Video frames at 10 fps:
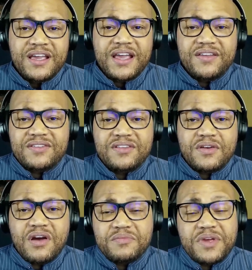and
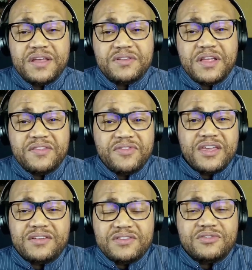
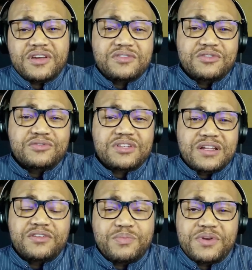then you can use
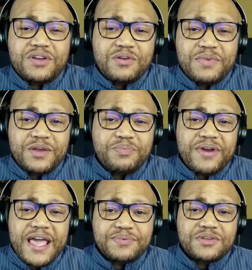a little bit of your money
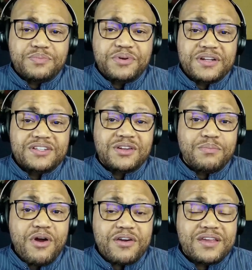perhaps to put into the
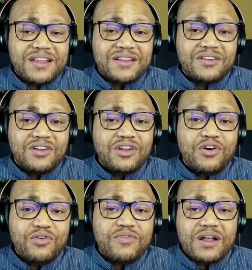market at a
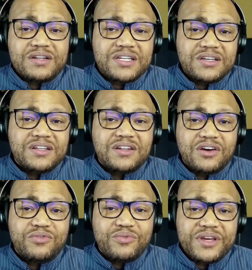low volatility,
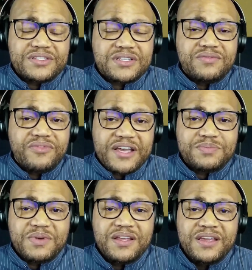low risk
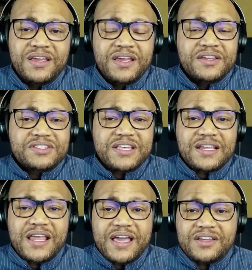investment,
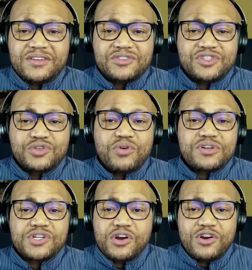say like
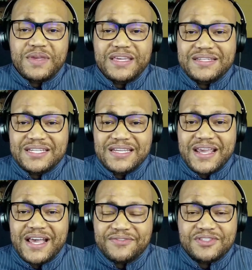short-term
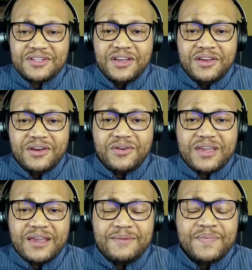ETFs.
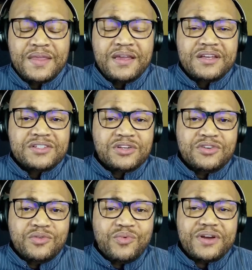Okay, so
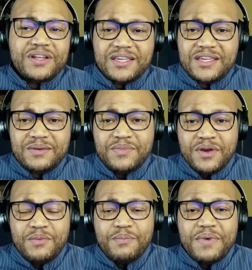you want to keep
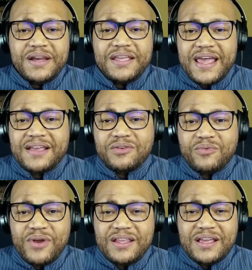money at
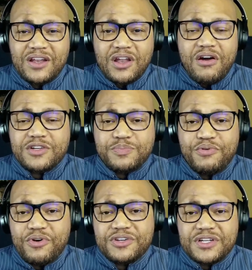the ready, a large
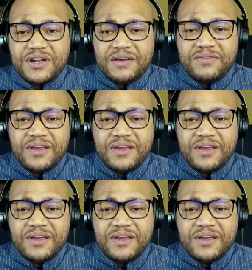portion of